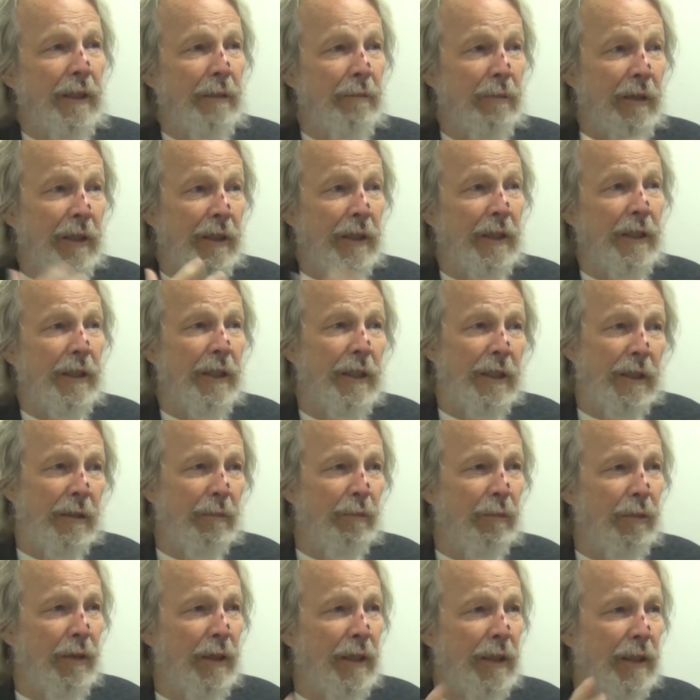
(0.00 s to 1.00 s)
I'm lucky they
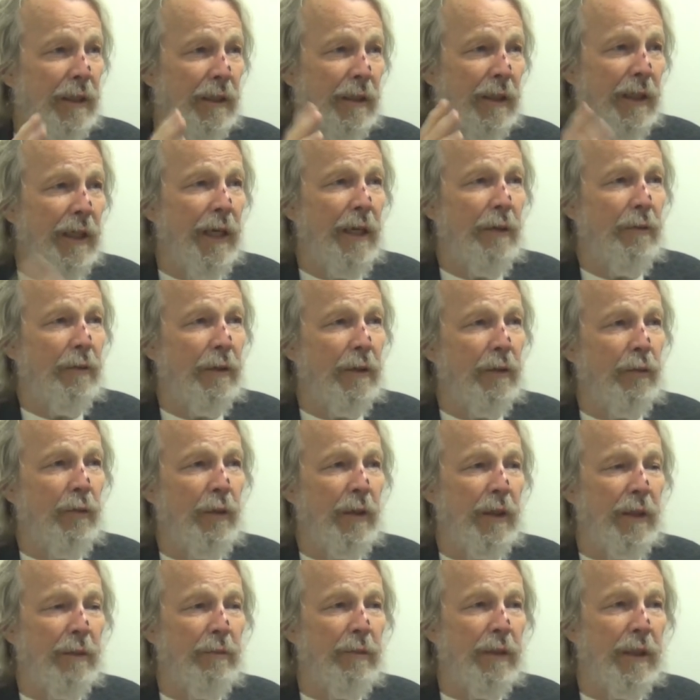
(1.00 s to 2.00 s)
didn't break. Then I would have
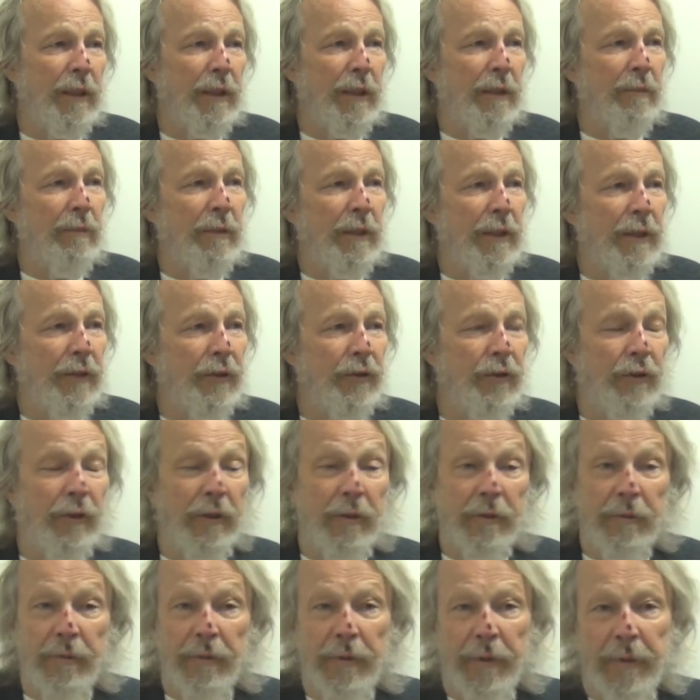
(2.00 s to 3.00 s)
really been in a mess.
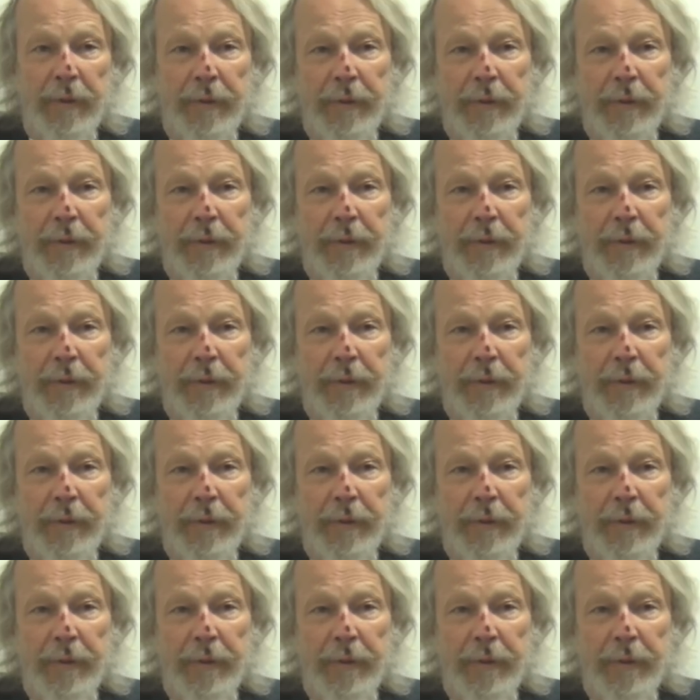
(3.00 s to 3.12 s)
So